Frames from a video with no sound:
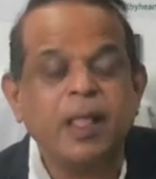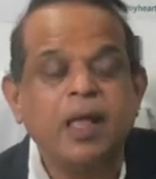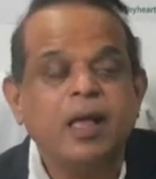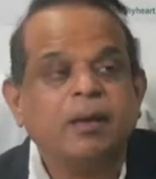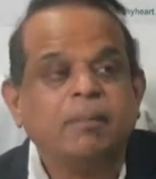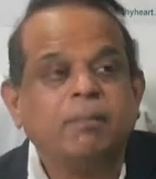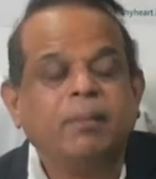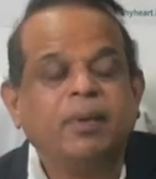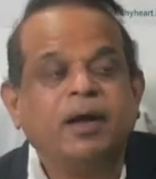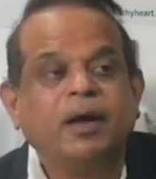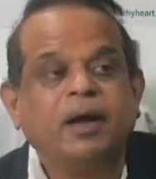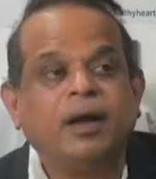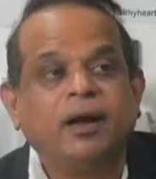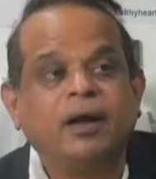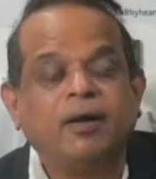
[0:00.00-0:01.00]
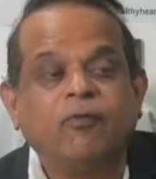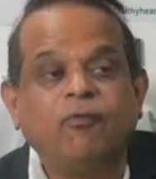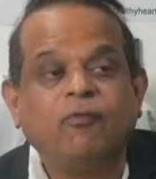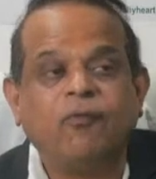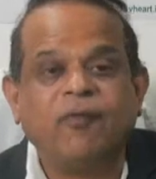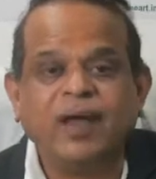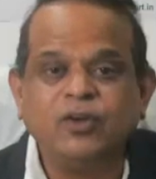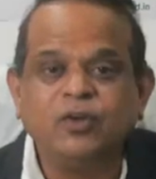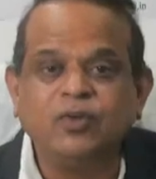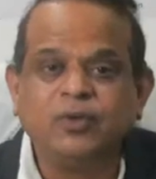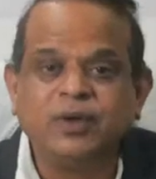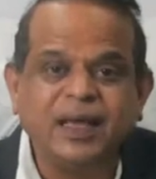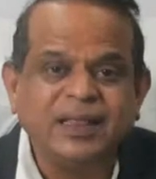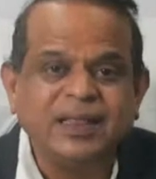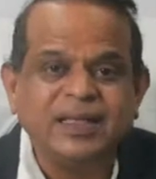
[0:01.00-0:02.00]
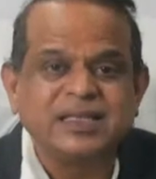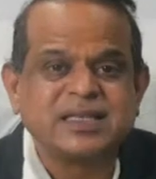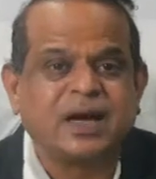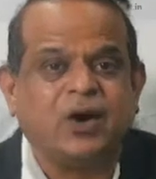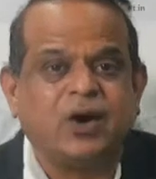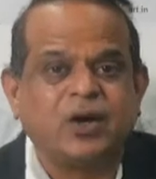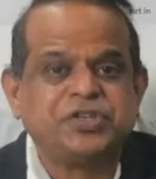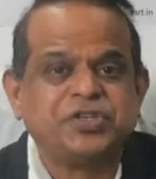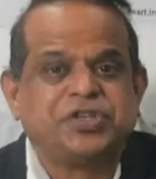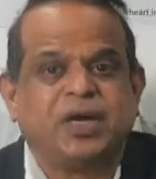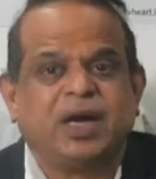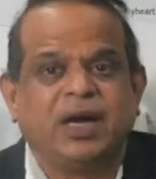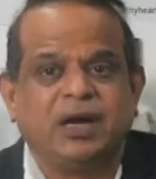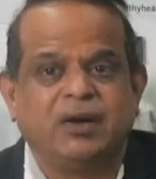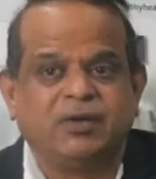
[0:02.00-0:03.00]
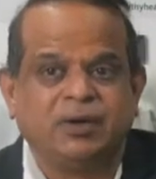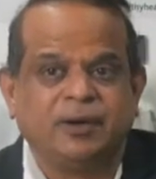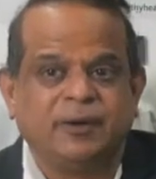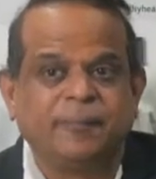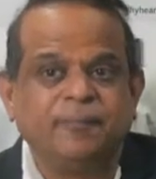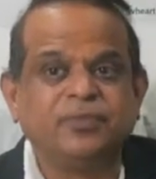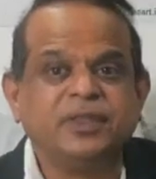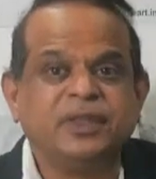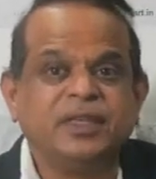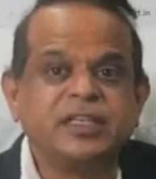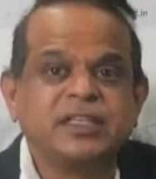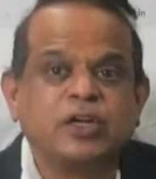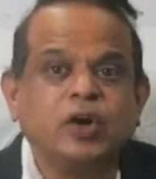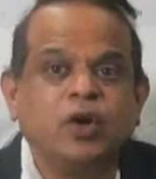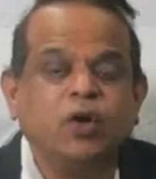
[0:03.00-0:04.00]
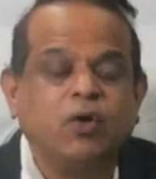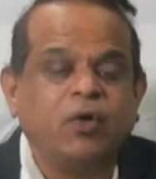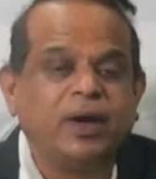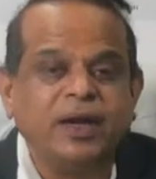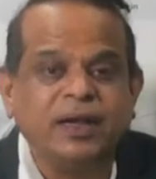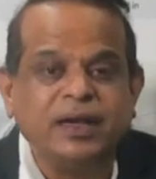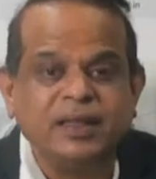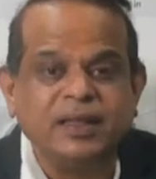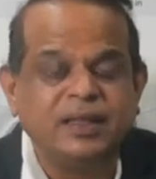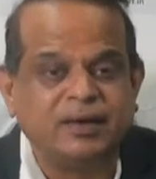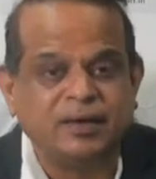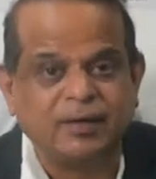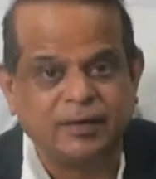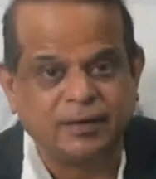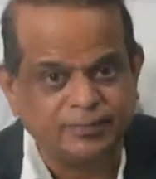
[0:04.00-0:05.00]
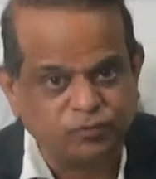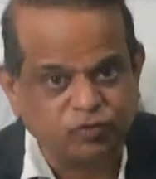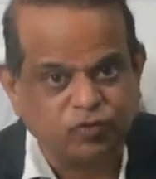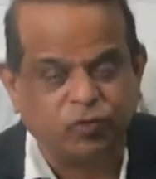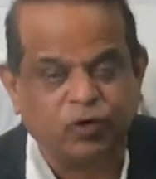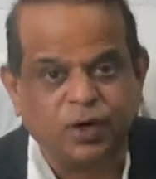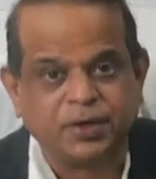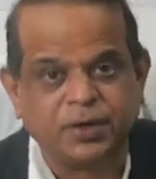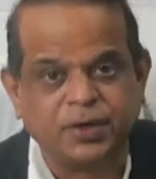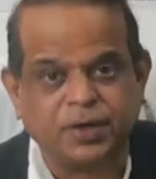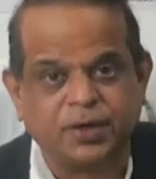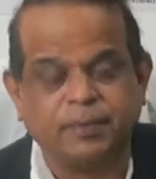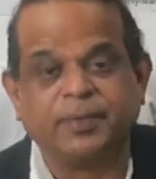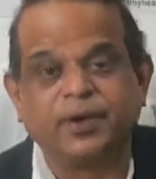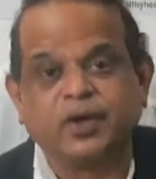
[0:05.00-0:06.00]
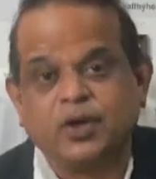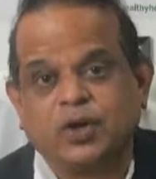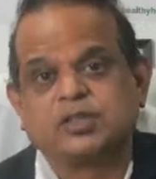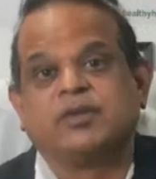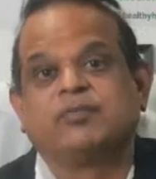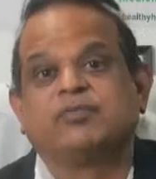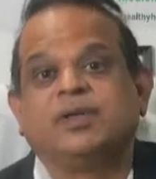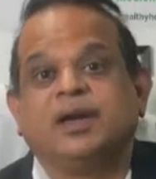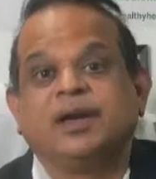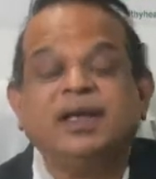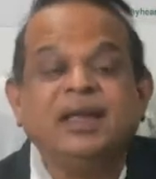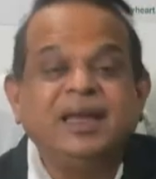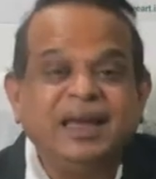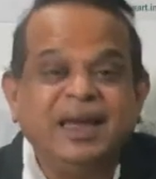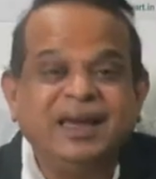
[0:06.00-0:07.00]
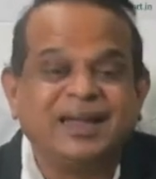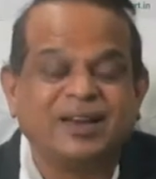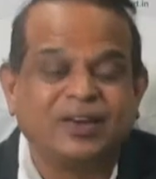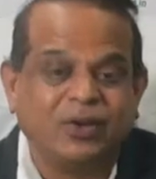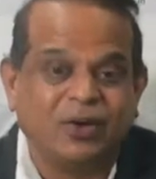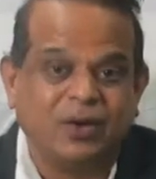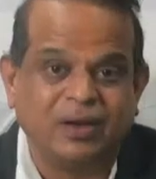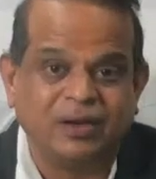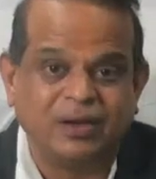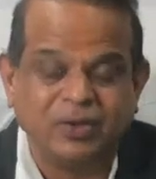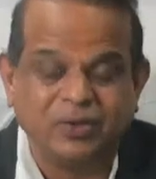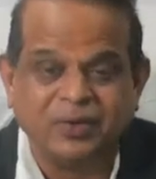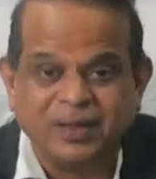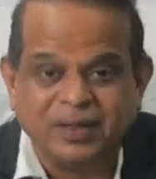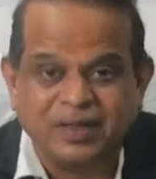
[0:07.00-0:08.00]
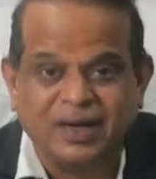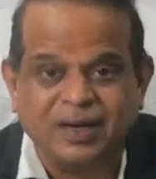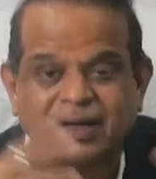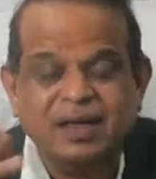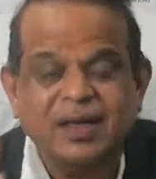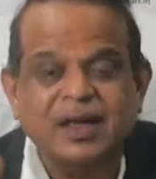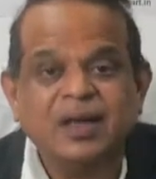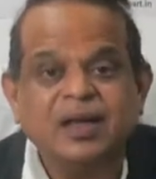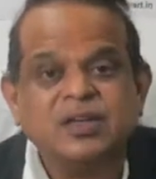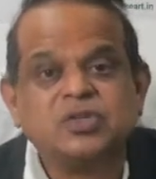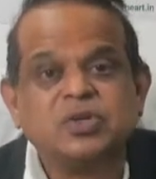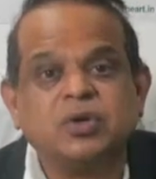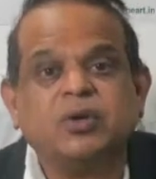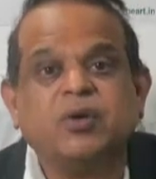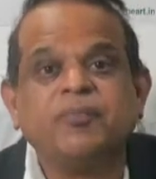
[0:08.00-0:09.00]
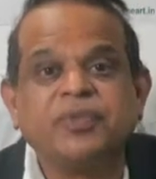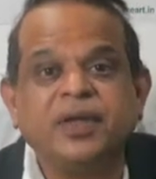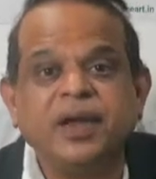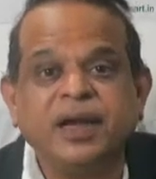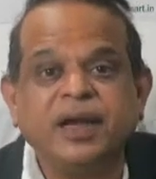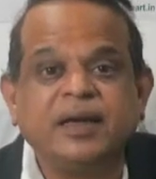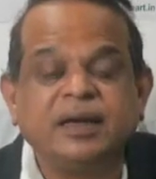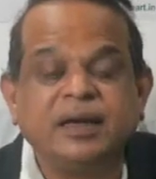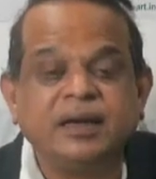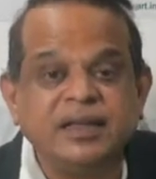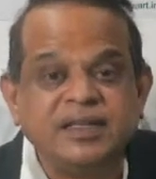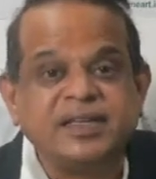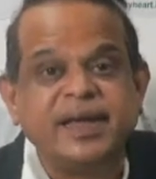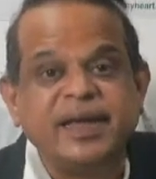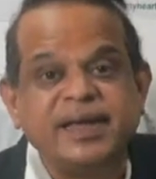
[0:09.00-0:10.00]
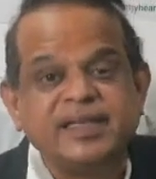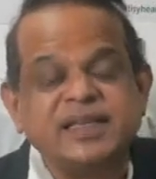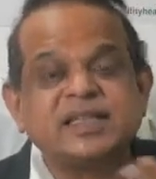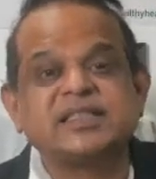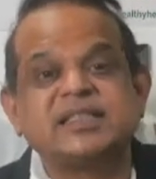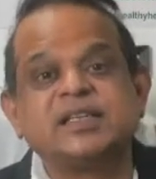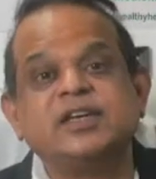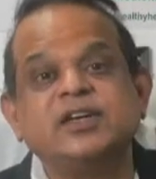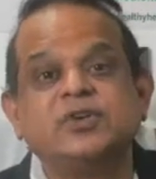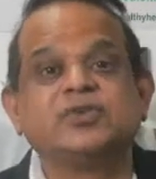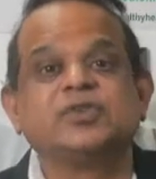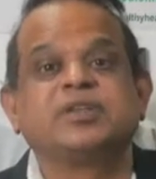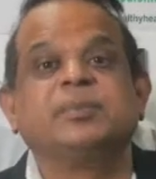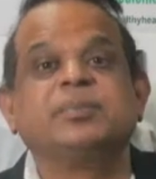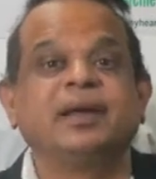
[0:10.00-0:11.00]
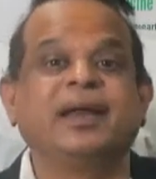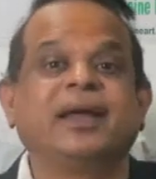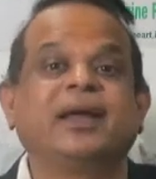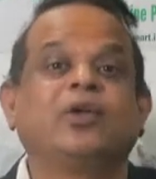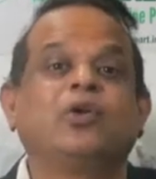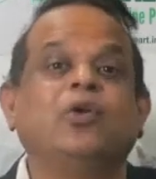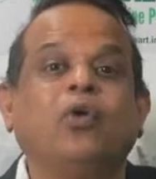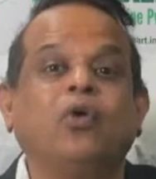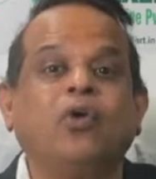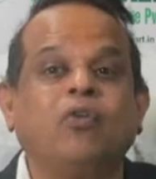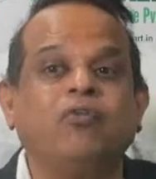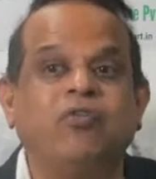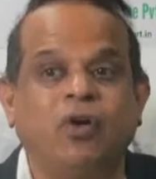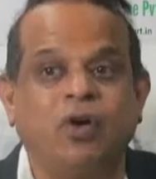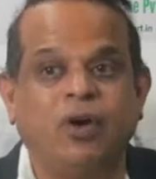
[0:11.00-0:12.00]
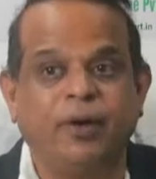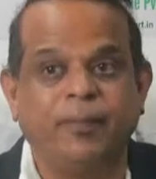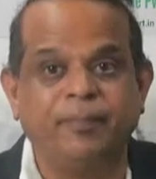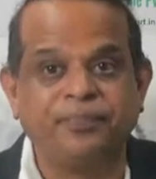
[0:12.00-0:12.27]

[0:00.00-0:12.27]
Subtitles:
When you take this hot shower, this chlorine in the water, because of that heat and all during that, so it changes into something like chloroform.